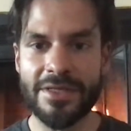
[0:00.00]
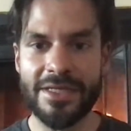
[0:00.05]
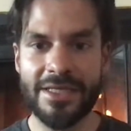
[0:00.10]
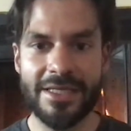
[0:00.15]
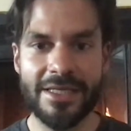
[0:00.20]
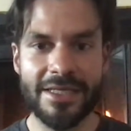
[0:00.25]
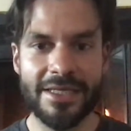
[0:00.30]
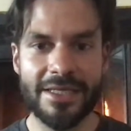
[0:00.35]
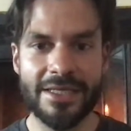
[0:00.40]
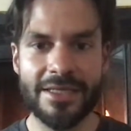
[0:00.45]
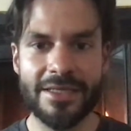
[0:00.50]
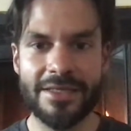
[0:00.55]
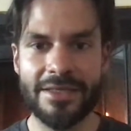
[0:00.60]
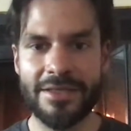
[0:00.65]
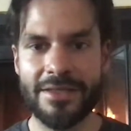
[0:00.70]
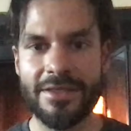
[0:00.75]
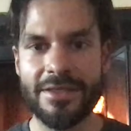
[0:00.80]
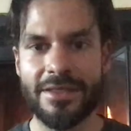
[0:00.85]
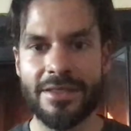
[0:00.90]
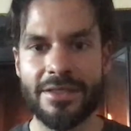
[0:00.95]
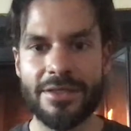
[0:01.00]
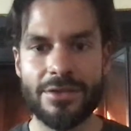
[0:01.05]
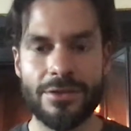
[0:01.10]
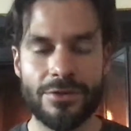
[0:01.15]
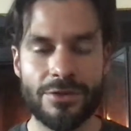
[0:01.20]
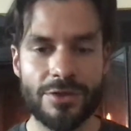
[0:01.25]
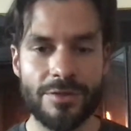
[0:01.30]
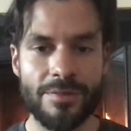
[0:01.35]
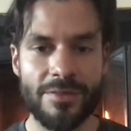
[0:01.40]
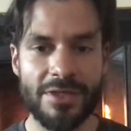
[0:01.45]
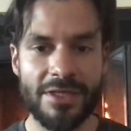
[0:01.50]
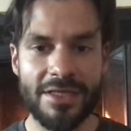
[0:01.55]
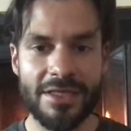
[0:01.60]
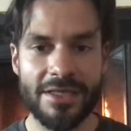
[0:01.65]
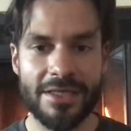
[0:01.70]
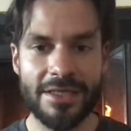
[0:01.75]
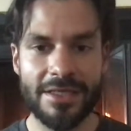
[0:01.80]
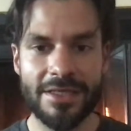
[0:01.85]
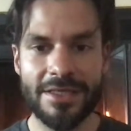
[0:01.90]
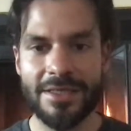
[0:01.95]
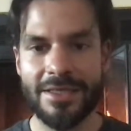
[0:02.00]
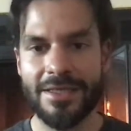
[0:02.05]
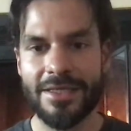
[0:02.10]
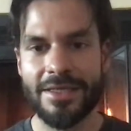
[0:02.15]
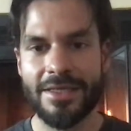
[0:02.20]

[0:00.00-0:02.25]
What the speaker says: eating, social media,